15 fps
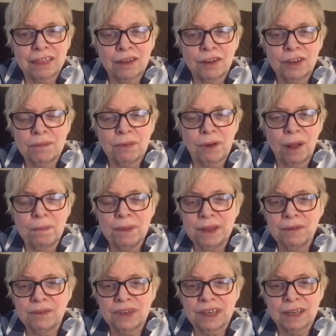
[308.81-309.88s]
So you probably
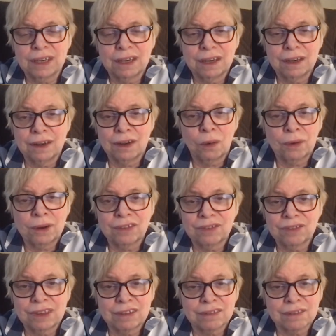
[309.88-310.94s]
didn't notice
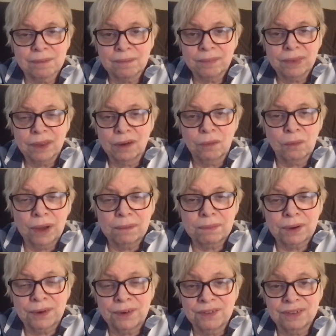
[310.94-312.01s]
this one
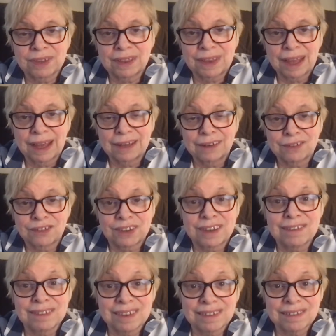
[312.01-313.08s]
person that
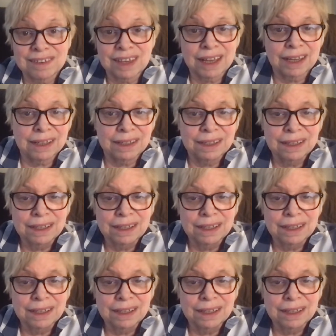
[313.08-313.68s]
Jesus did.